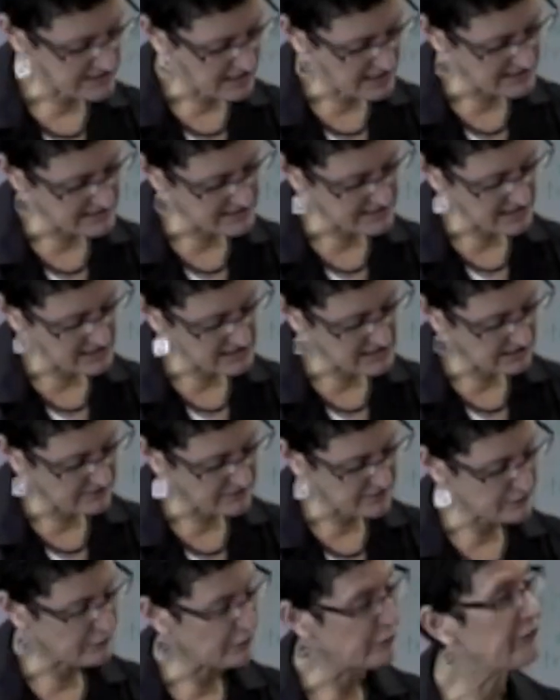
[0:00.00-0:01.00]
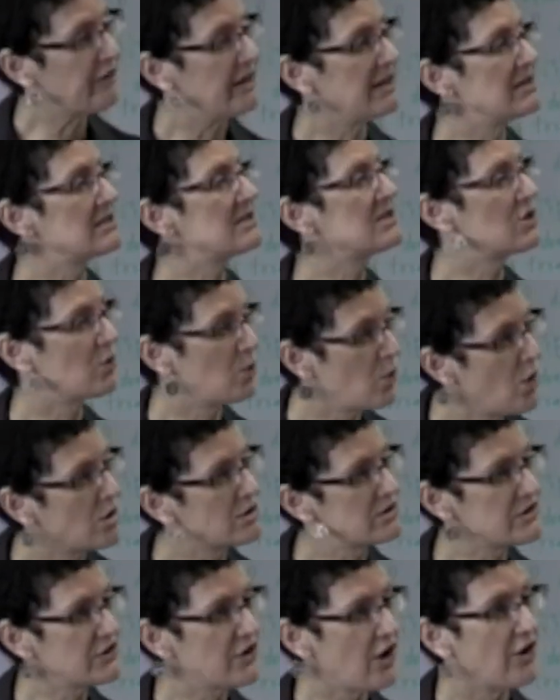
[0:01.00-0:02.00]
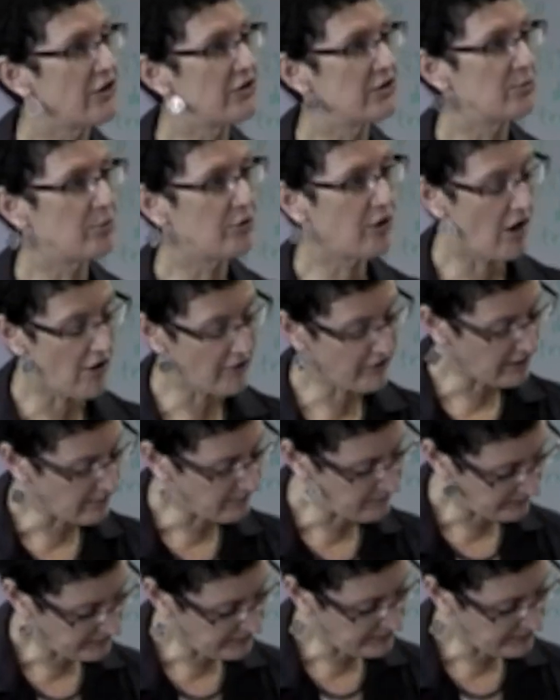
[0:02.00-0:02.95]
incentives for offenders to want to go to the program.